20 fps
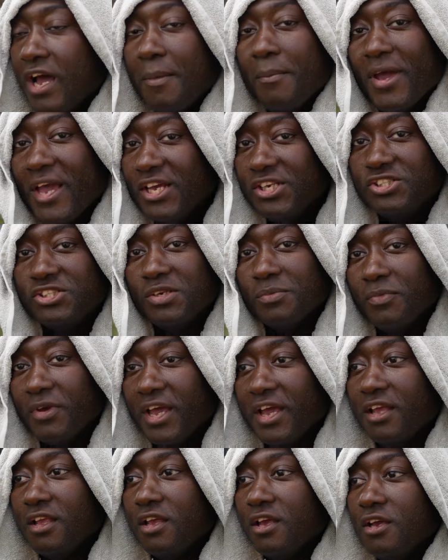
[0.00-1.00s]
I'm Haitian,
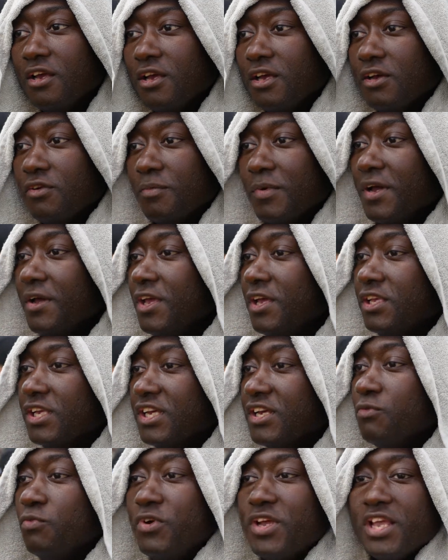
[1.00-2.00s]
man.
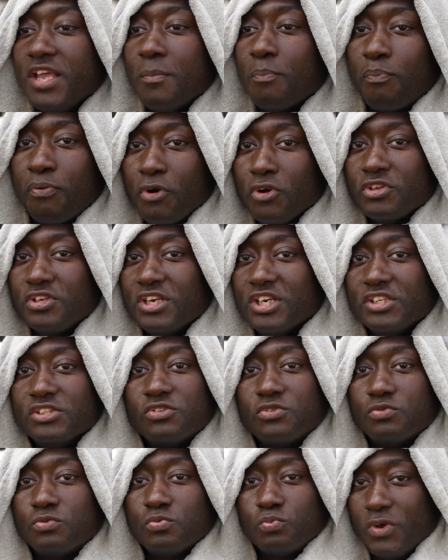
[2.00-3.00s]
If we ain't
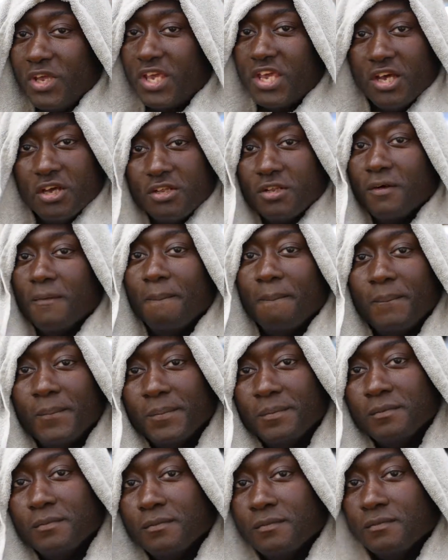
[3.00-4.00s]
protest, we kill them. You know
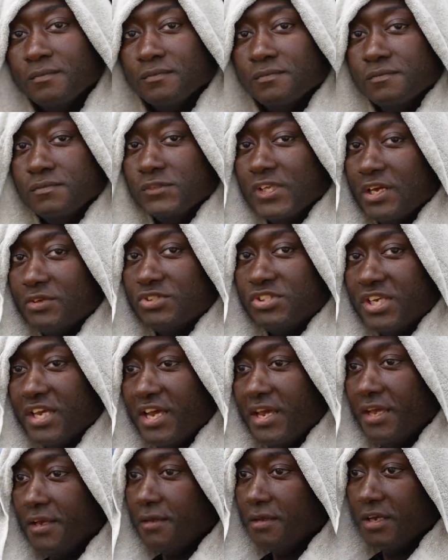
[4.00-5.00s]
what I'm
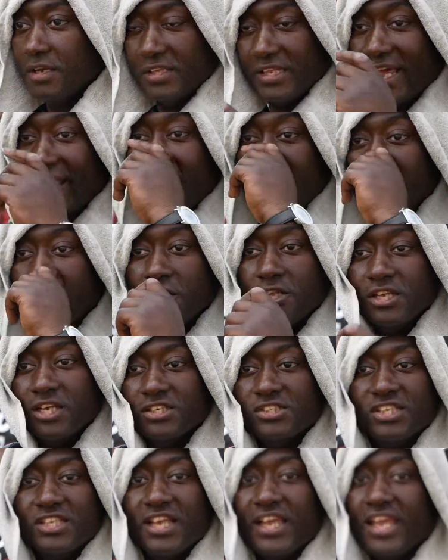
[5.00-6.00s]
saying? They're killing
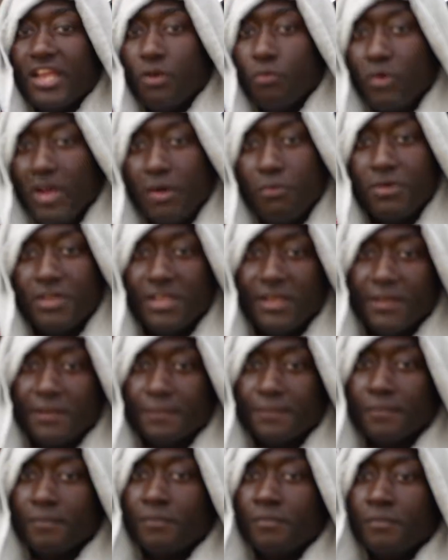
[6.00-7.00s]
us and they're getting away with it. You
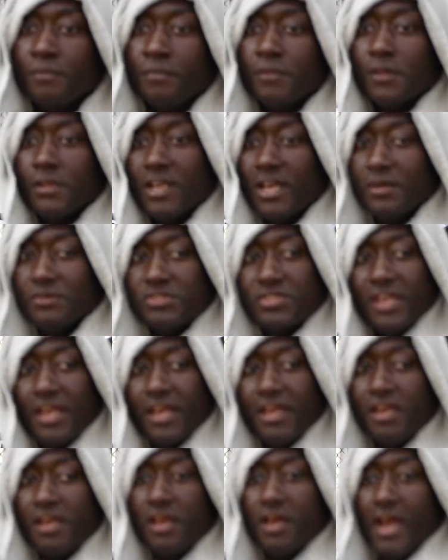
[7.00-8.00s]
know what I'm
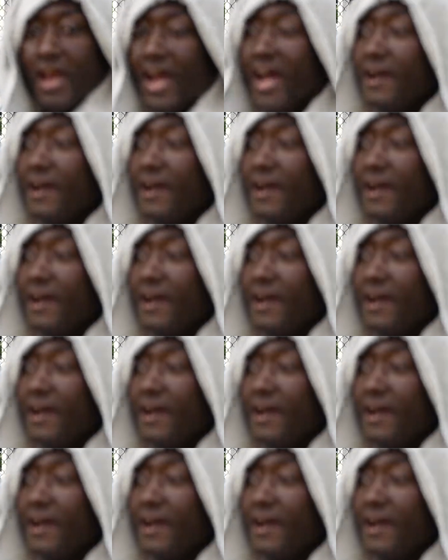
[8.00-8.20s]
saying?